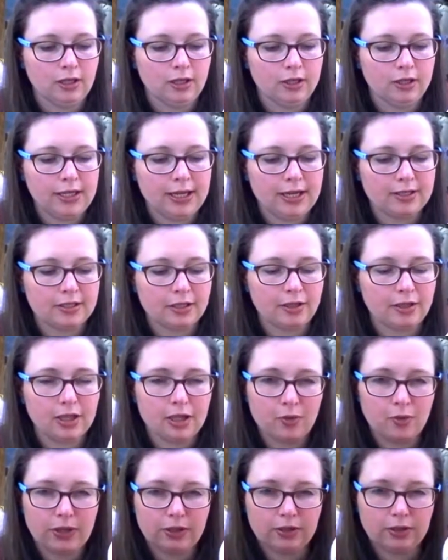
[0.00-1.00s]
yes, I
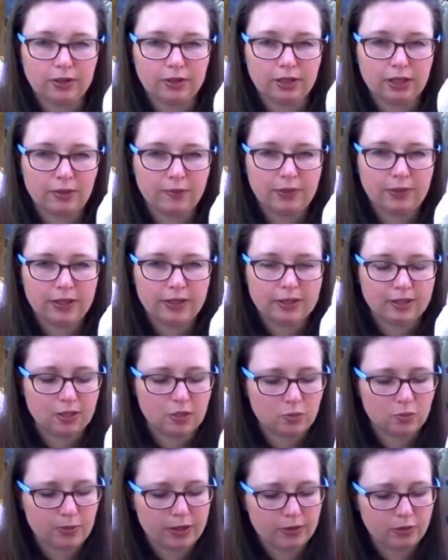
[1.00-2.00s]
think I will. I think I'll make this
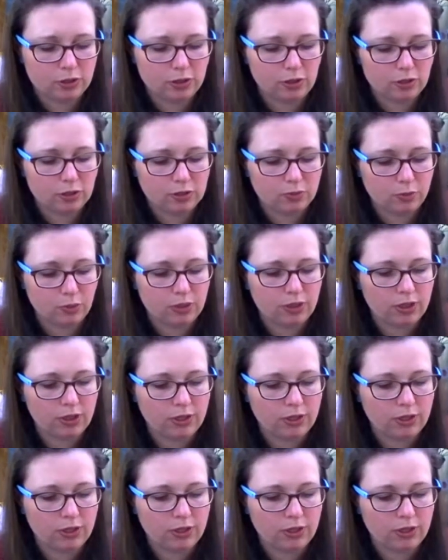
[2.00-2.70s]
into a pair of socks, but